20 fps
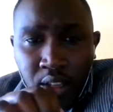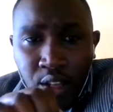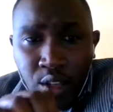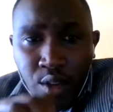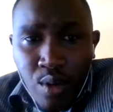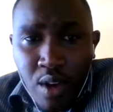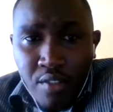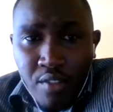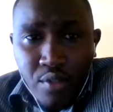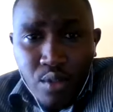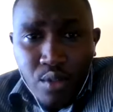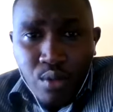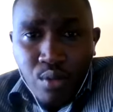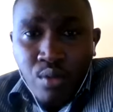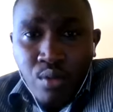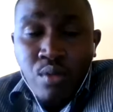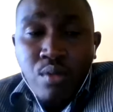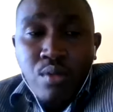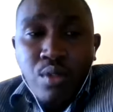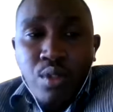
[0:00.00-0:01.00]
you have
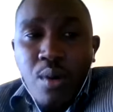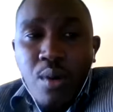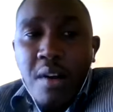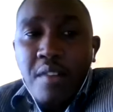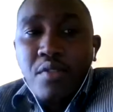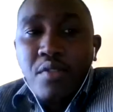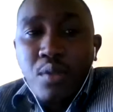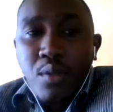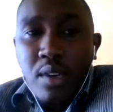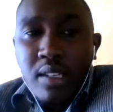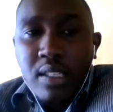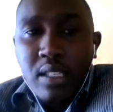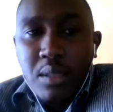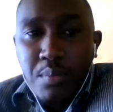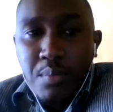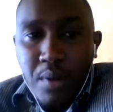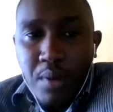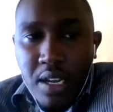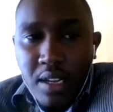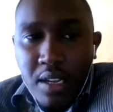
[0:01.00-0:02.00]
to, you have to
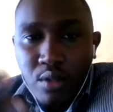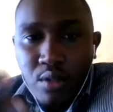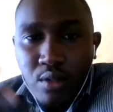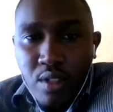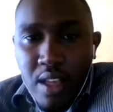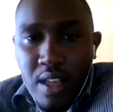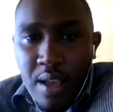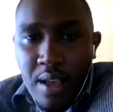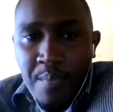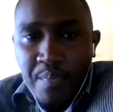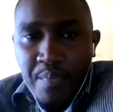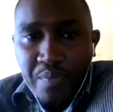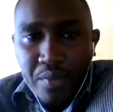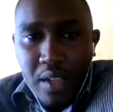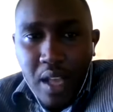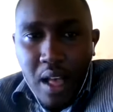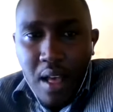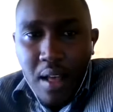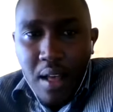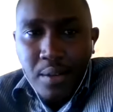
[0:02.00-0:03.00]
explain to the,
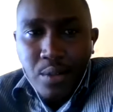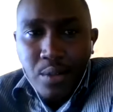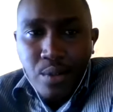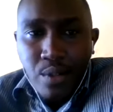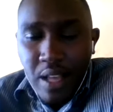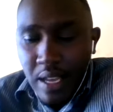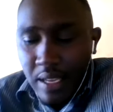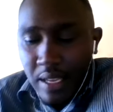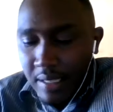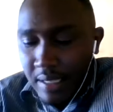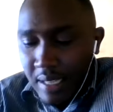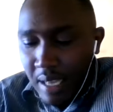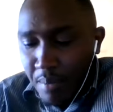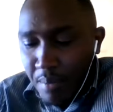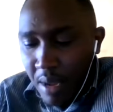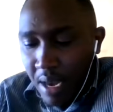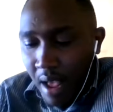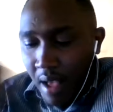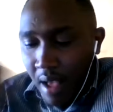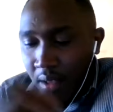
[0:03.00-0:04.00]
uh, to the
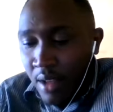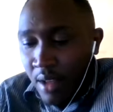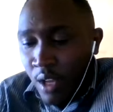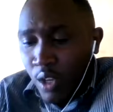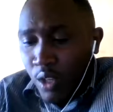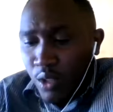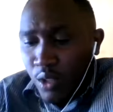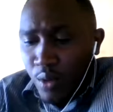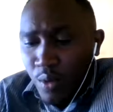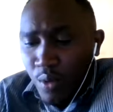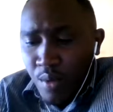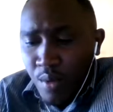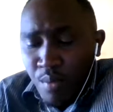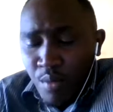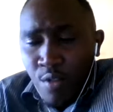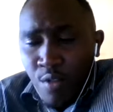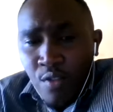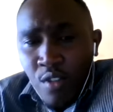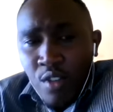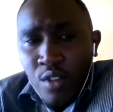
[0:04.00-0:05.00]
examiner. So we
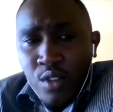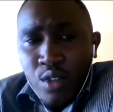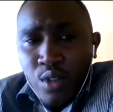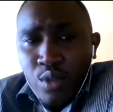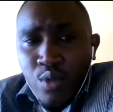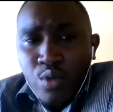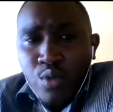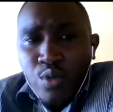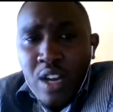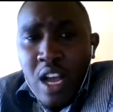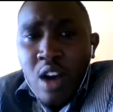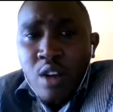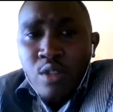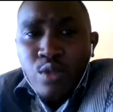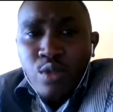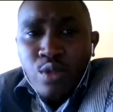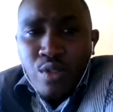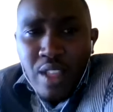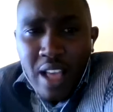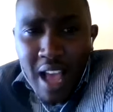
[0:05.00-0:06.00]
move on to now
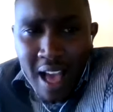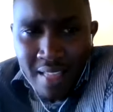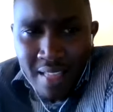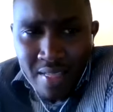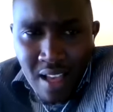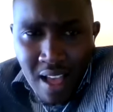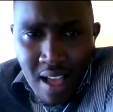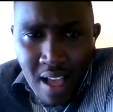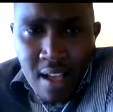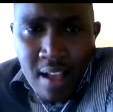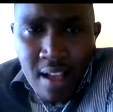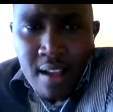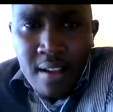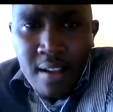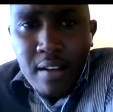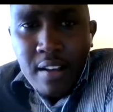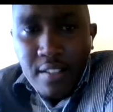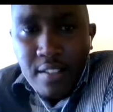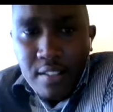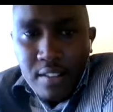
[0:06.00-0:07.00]
to the other,
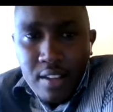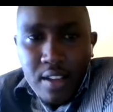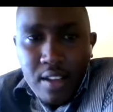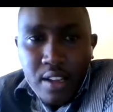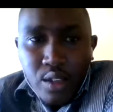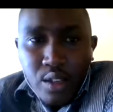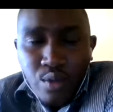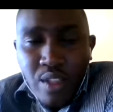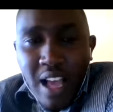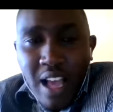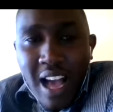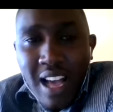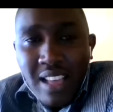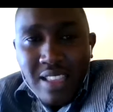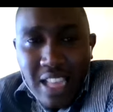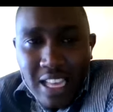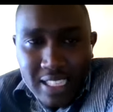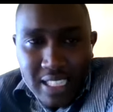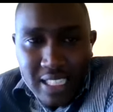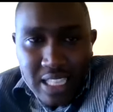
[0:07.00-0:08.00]
to the
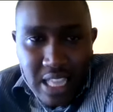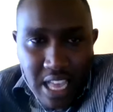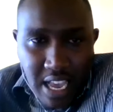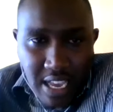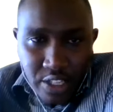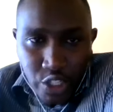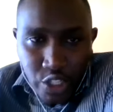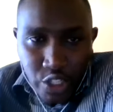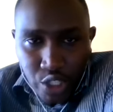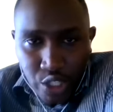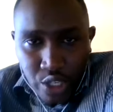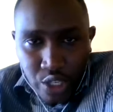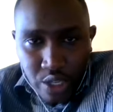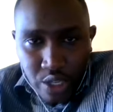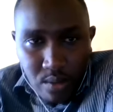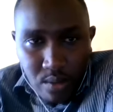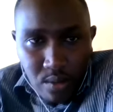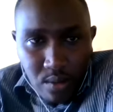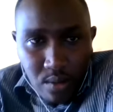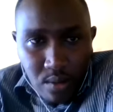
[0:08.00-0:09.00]
other stage.
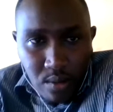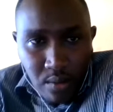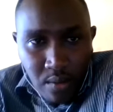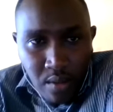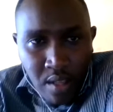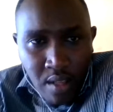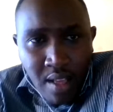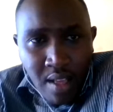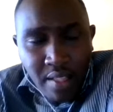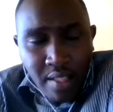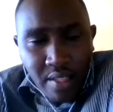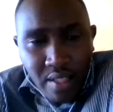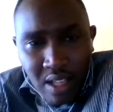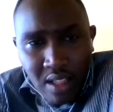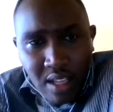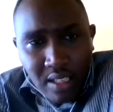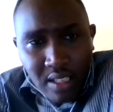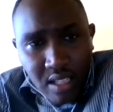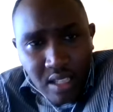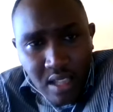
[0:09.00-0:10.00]
the
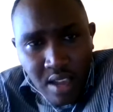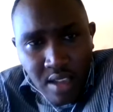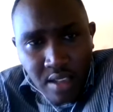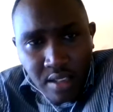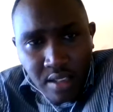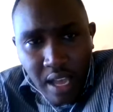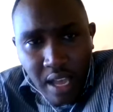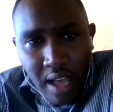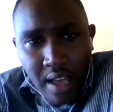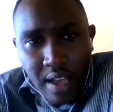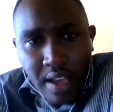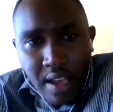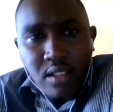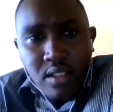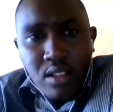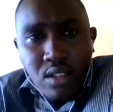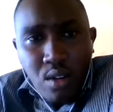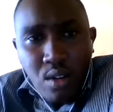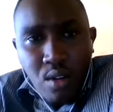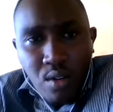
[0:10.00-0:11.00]
other stage, uh,
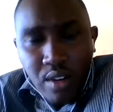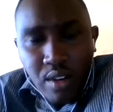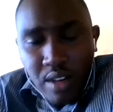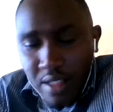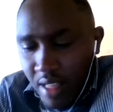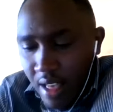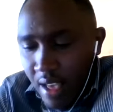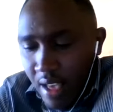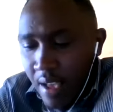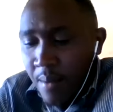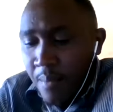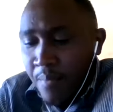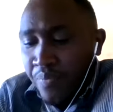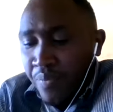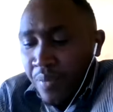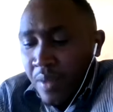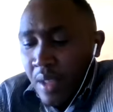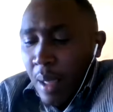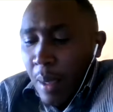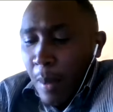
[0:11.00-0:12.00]
it's called the,
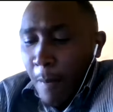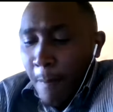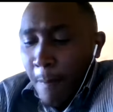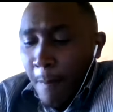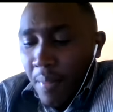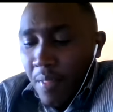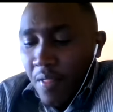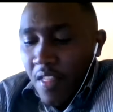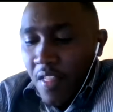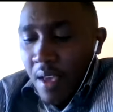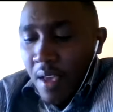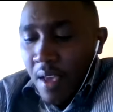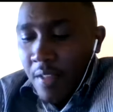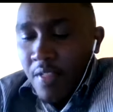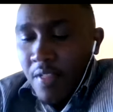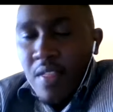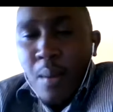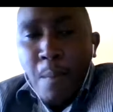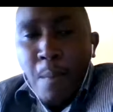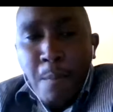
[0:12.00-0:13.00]
the,
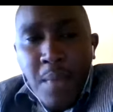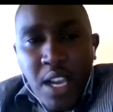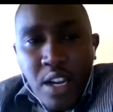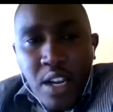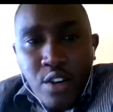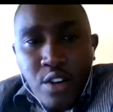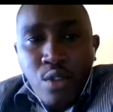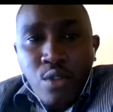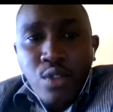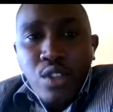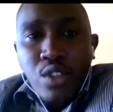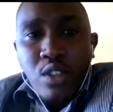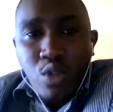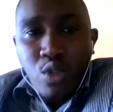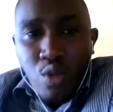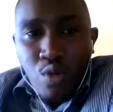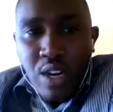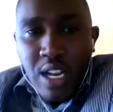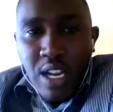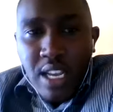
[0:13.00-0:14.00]
the middle
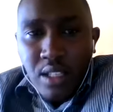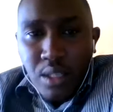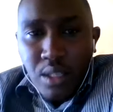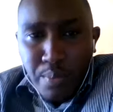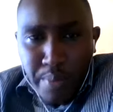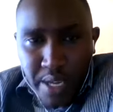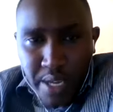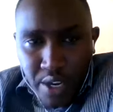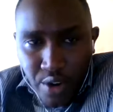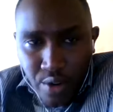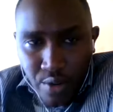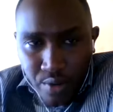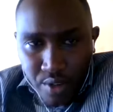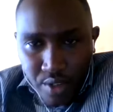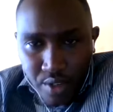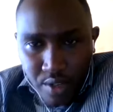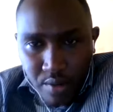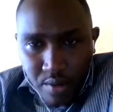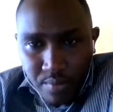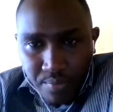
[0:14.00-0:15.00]
stone age period.
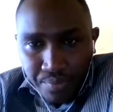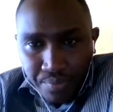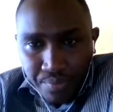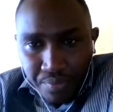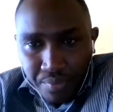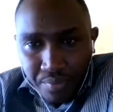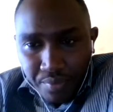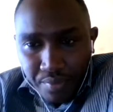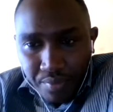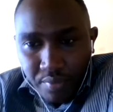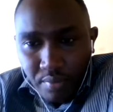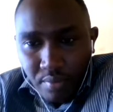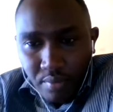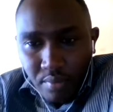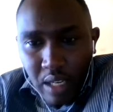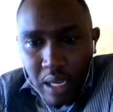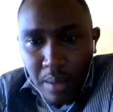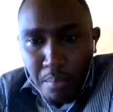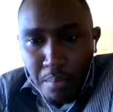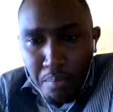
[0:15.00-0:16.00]

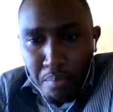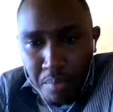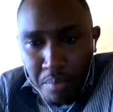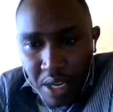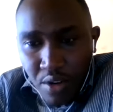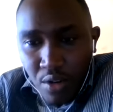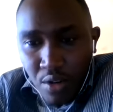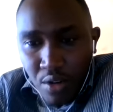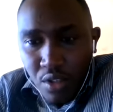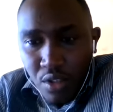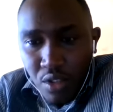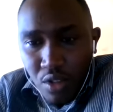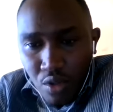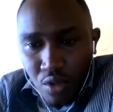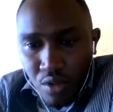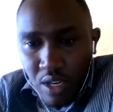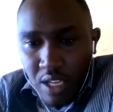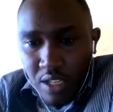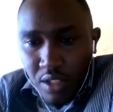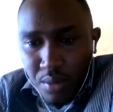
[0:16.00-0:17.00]
Middle
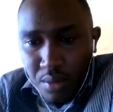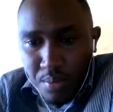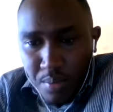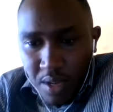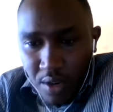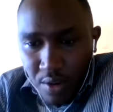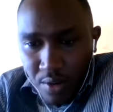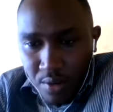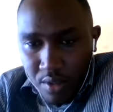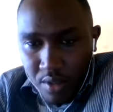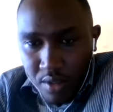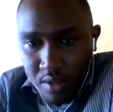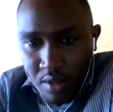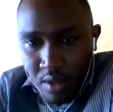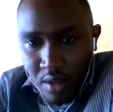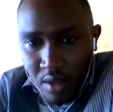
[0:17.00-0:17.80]
Stone Age period.